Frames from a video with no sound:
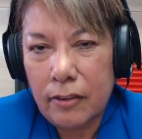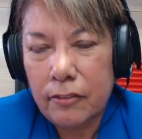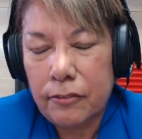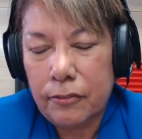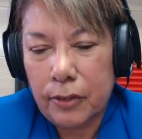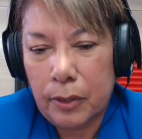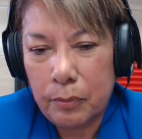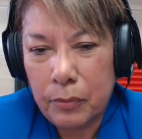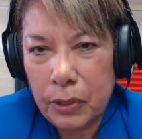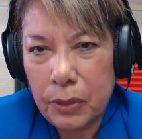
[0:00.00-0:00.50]

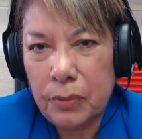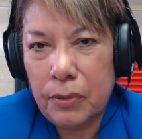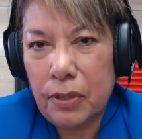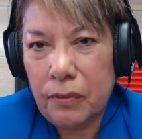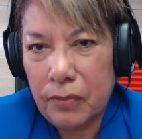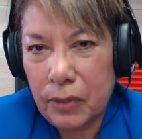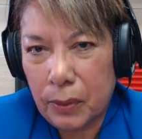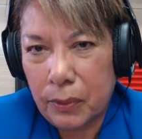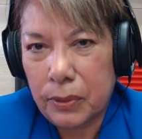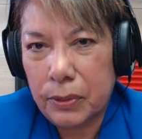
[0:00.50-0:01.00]
from you, the
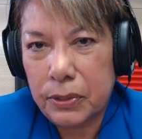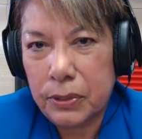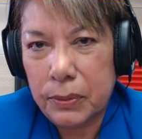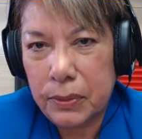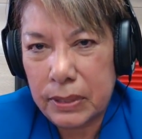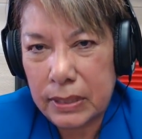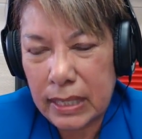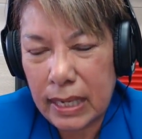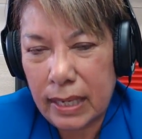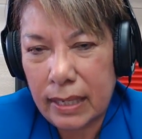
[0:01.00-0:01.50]
voters, who
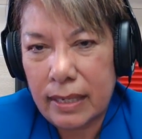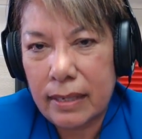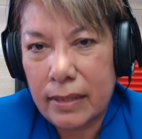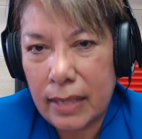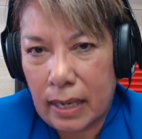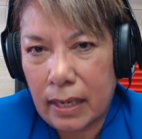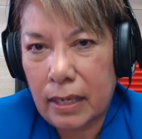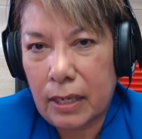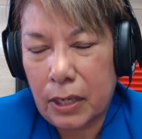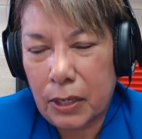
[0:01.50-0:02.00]
said,
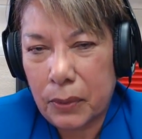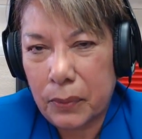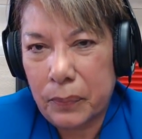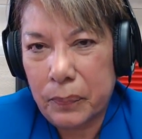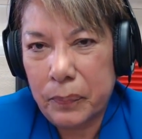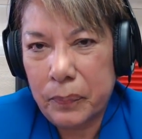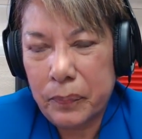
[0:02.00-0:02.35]
thank you.